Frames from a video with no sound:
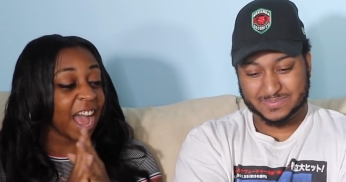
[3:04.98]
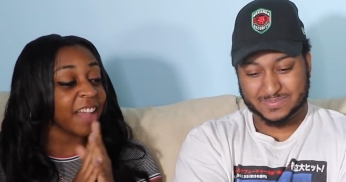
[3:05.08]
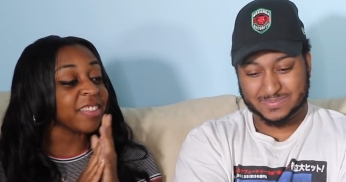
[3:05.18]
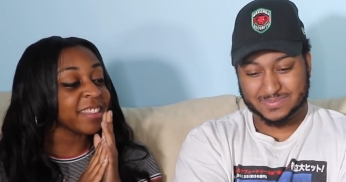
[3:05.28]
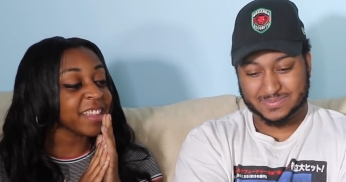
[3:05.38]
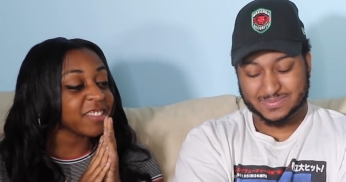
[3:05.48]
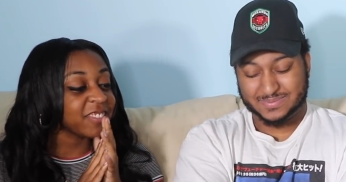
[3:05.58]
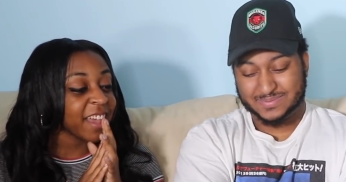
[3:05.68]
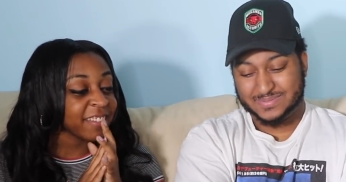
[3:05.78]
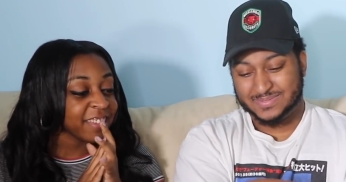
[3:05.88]
Speaker 1: I think that
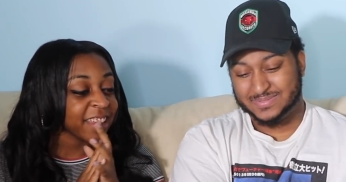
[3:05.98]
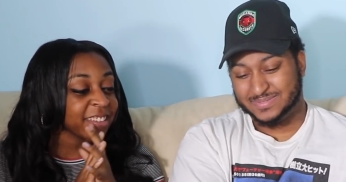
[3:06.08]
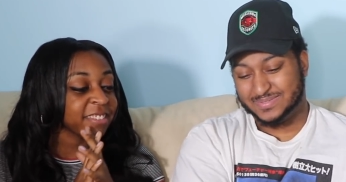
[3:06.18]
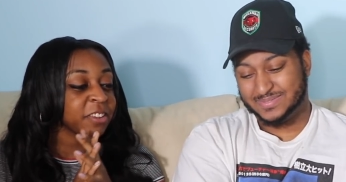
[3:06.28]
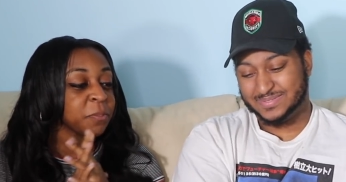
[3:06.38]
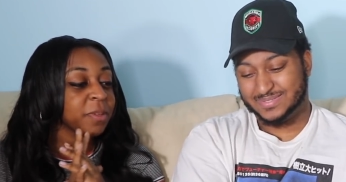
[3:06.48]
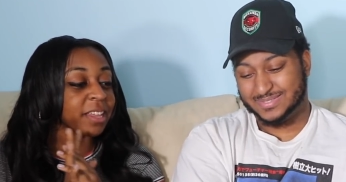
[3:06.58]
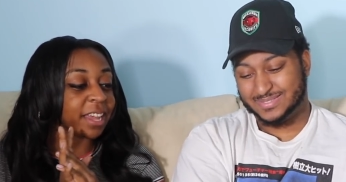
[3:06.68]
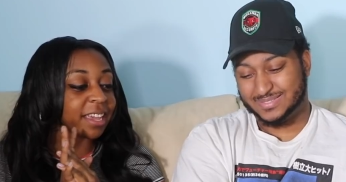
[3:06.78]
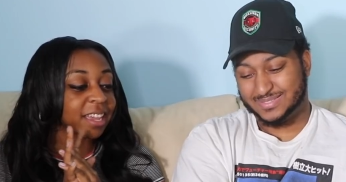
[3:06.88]
Jack Jack is going to be
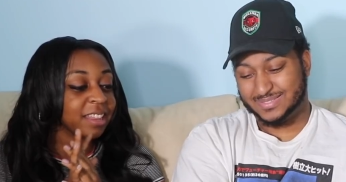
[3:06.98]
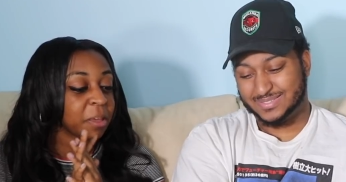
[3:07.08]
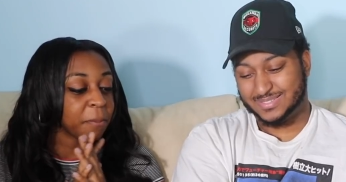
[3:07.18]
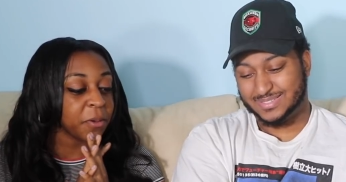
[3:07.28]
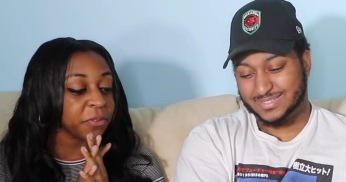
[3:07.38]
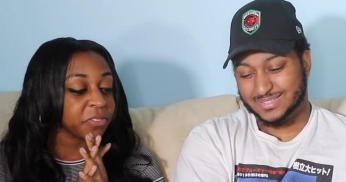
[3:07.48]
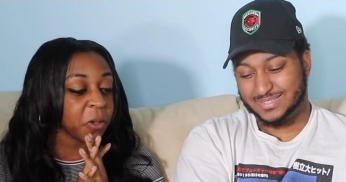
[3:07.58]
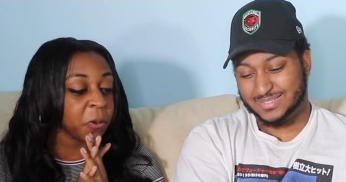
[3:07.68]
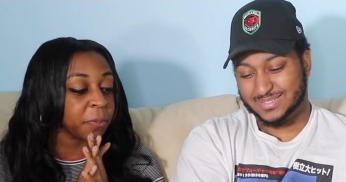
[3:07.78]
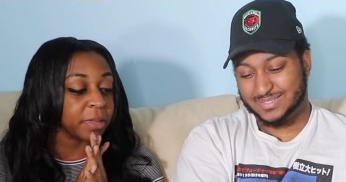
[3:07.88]
like the most
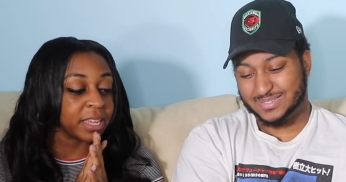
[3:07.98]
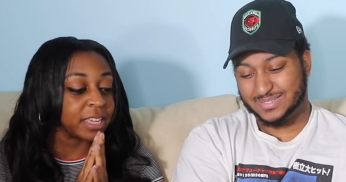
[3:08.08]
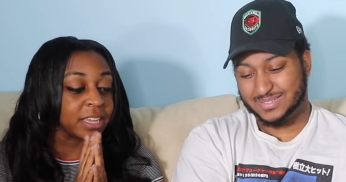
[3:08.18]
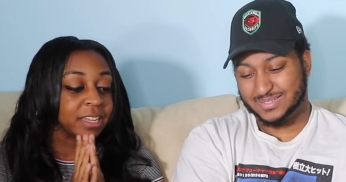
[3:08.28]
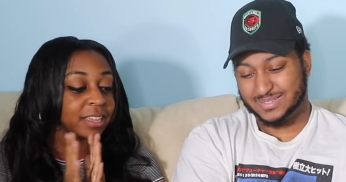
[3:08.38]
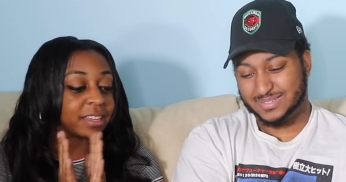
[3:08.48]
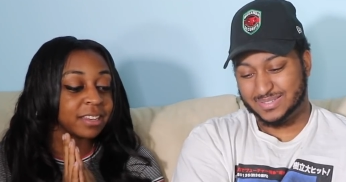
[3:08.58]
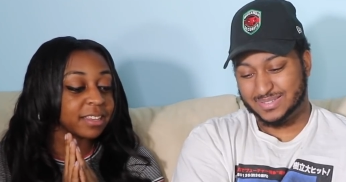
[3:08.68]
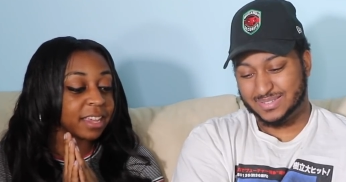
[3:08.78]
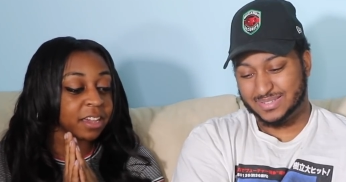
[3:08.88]
OP
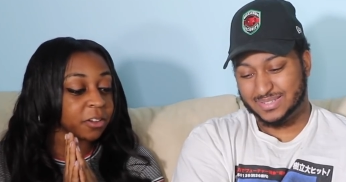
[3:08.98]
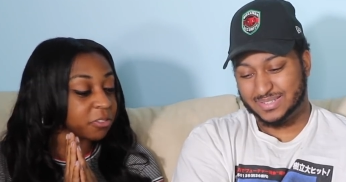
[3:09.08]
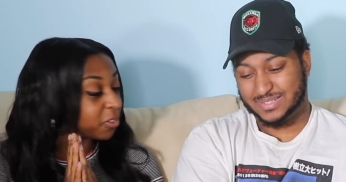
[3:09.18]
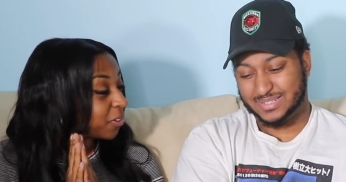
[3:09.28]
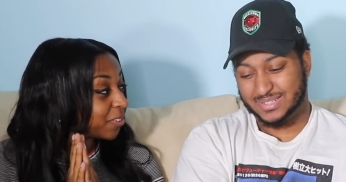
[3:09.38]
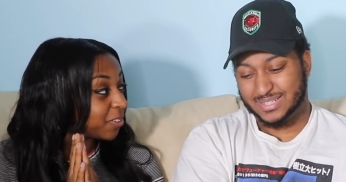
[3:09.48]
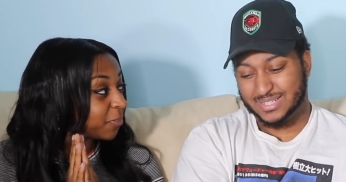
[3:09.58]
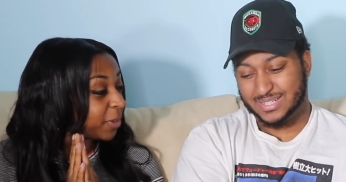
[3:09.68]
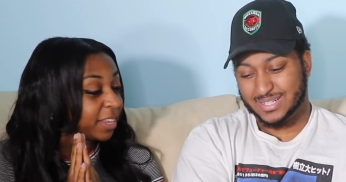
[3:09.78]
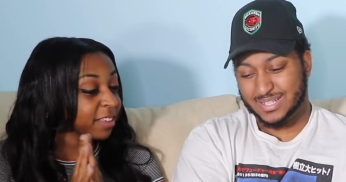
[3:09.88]
character
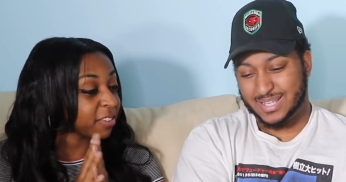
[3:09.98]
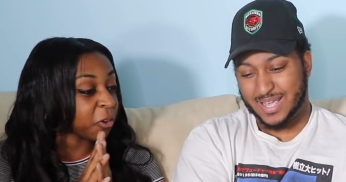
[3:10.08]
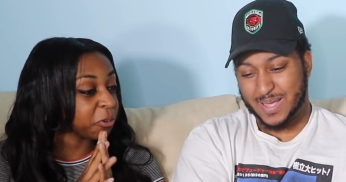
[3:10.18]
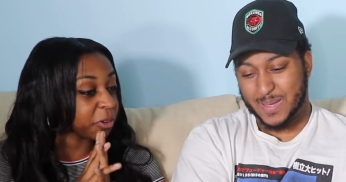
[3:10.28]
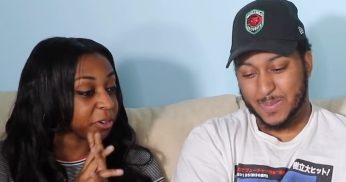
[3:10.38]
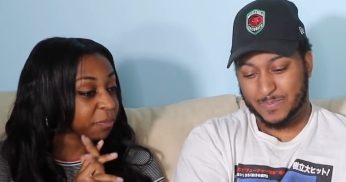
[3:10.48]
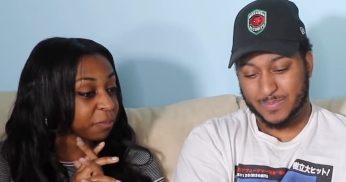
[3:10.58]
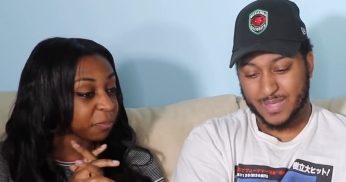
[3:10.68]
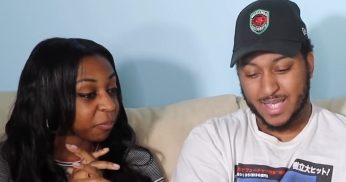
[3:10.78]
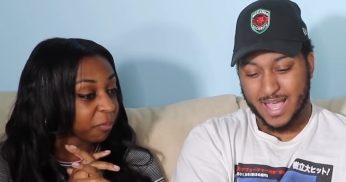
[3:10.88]
he
Speaker 2: is.
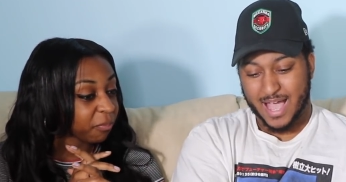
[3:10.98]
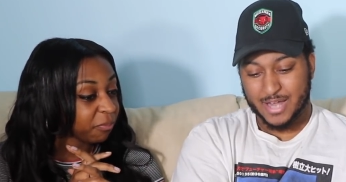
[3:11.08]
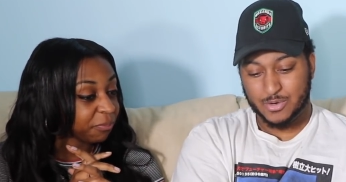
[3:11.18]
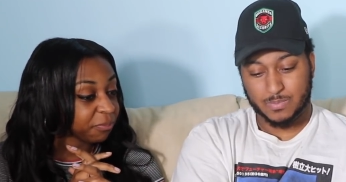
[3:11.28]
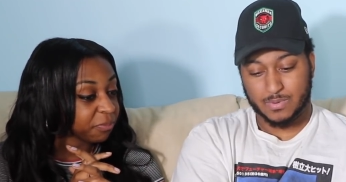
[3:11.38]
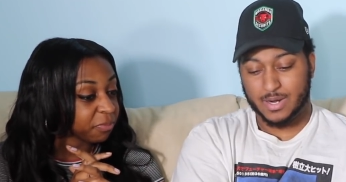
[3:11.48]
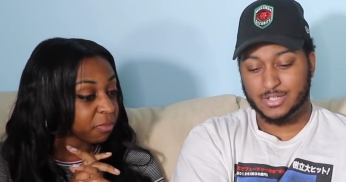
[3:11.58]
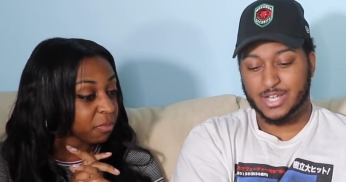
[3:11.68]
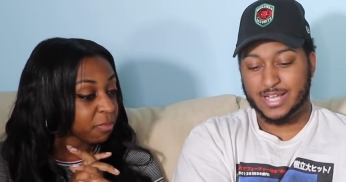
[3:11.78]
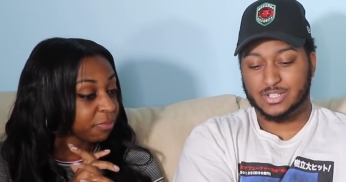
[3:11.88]
Yeah. I do, bro.
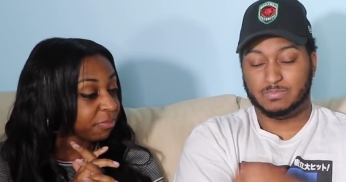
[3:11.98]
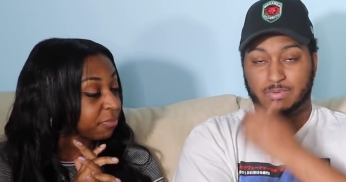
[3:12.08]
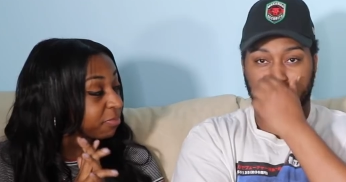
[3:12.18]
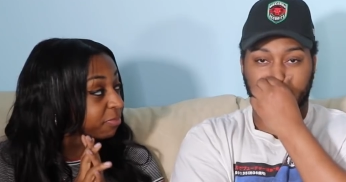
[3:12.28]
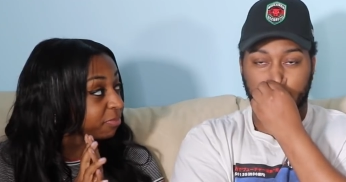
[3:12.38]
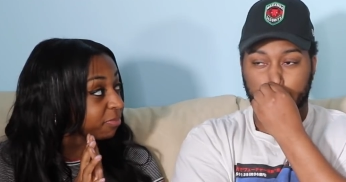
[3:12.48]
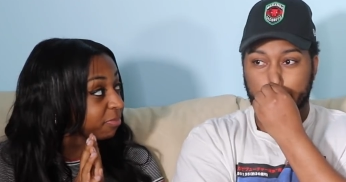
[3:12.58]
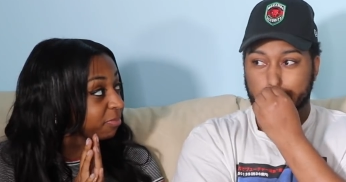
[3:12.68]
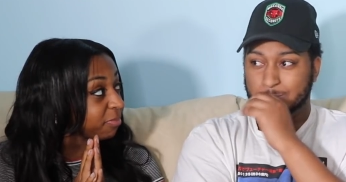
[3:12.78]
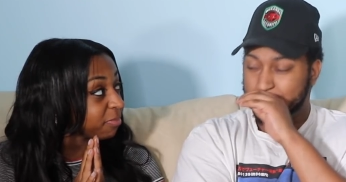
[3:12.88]
Jack's bro.
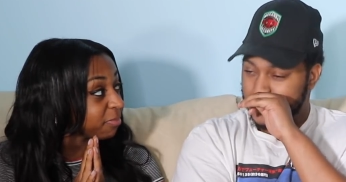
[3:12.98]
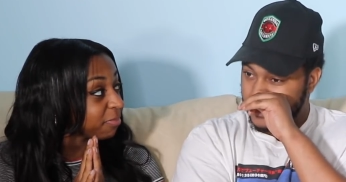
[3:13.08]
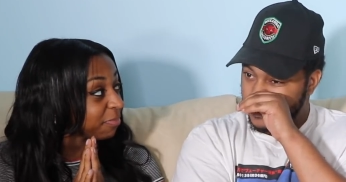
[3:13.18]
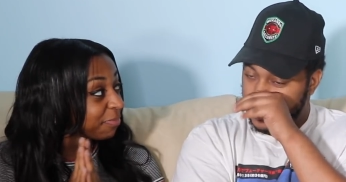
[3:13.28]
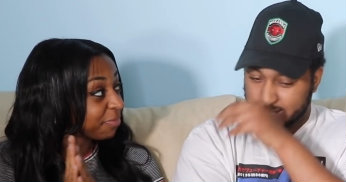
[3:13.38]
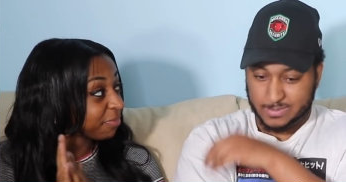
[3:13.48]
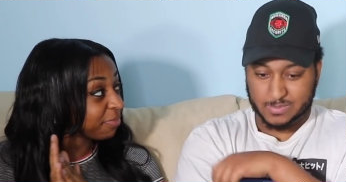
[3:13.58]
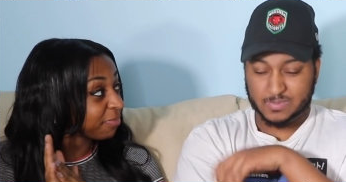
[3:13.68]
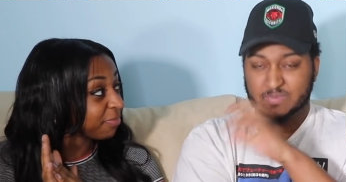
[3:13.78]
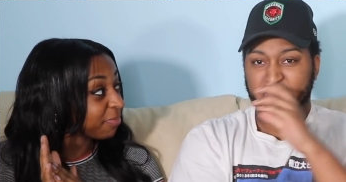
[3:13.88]
When she was like,
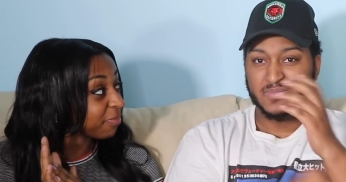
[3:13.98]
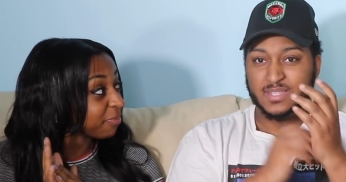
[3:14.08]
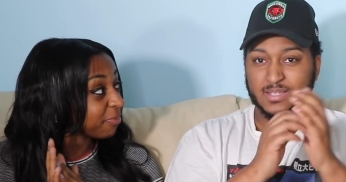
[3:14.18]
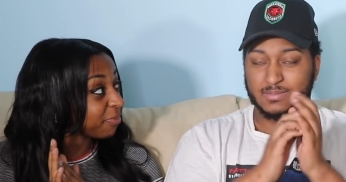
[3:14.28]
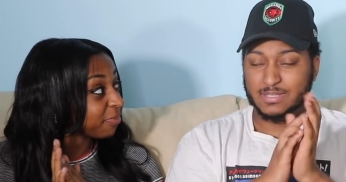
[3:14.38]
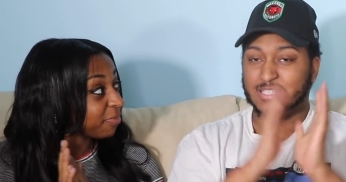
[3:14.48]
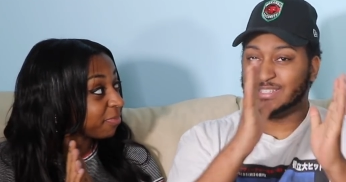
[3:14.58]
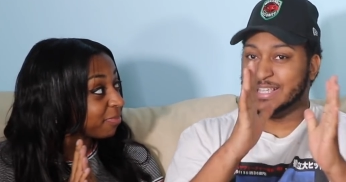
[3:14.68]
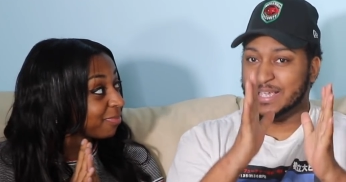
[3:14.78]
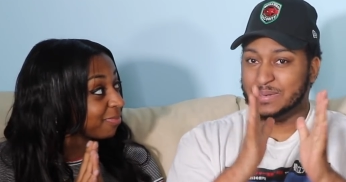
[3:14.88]
there's a
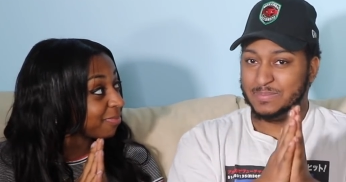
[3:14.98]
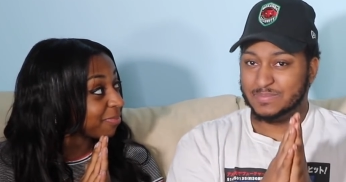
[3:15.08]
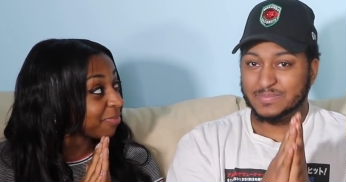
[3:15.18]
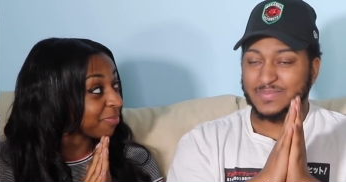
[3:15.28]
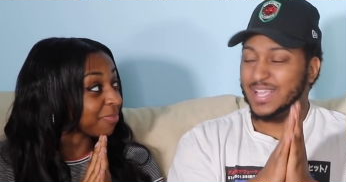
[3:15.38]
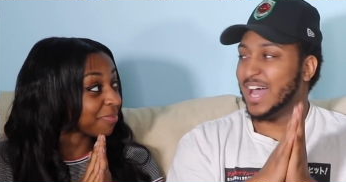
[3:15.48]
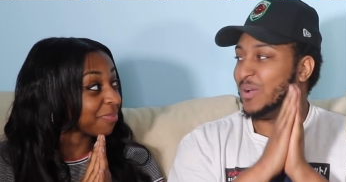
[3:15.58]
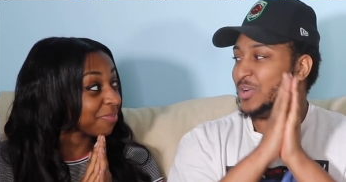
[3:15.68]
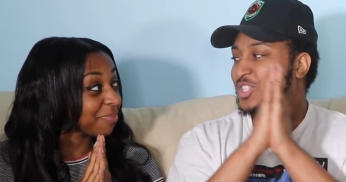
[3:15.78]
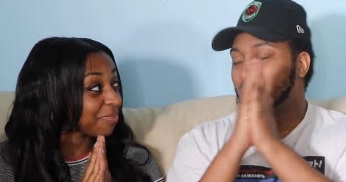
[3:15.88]
scene.
Speaker 1: I don't want to